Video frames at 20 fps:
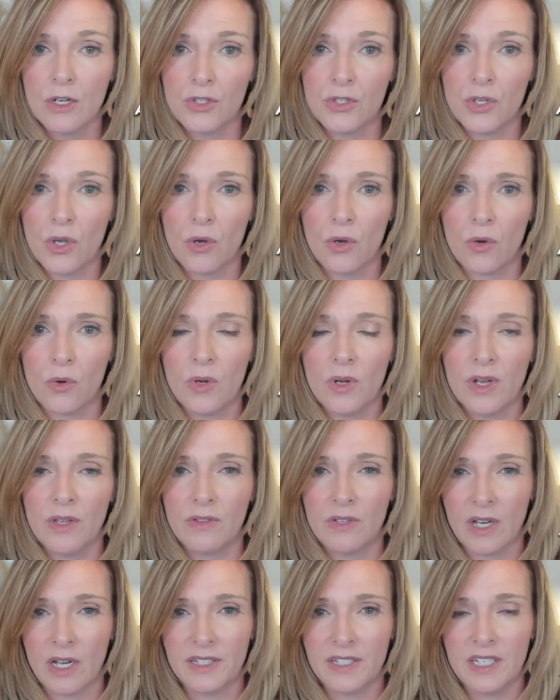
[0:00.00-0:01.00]
So
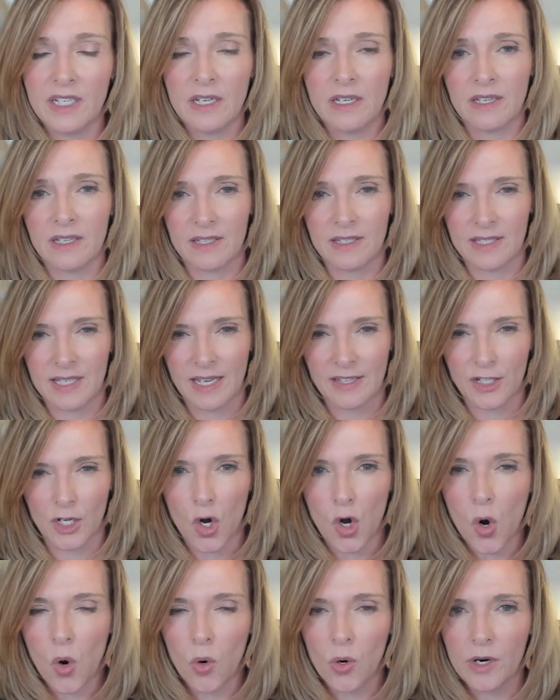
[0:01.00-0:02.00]
the idea is at the
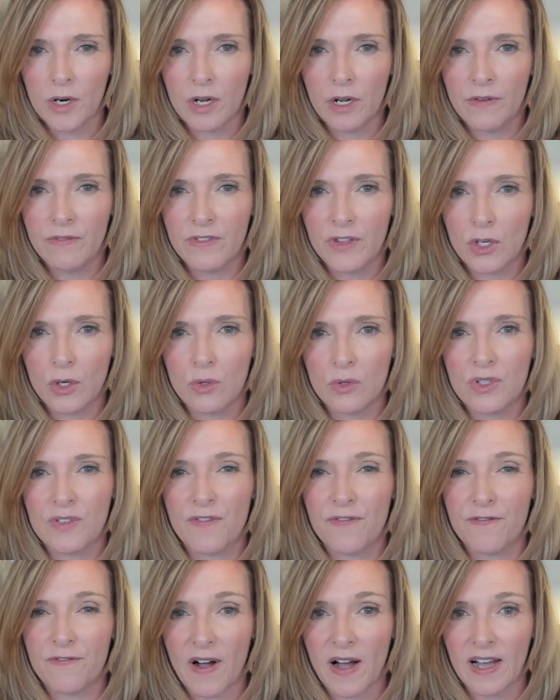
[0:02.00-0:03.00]
core of those
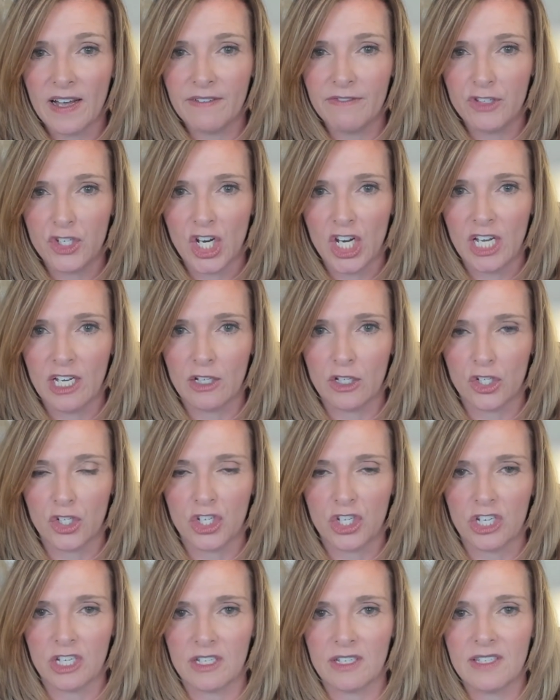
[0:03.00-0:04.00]
5
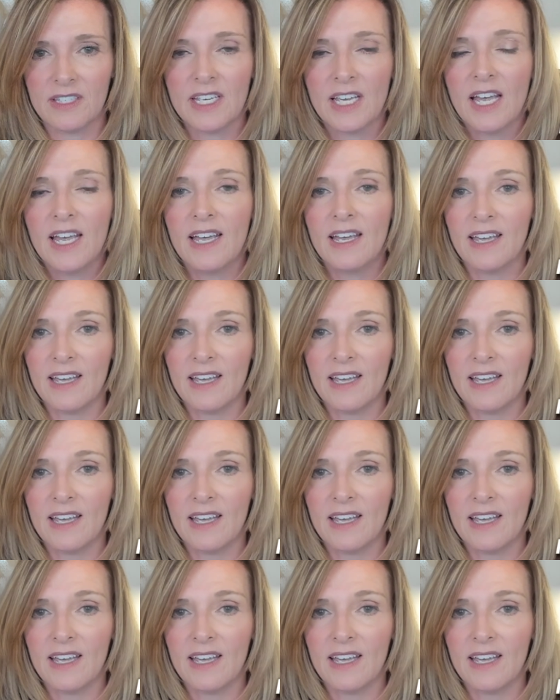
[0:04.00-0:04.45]
challenges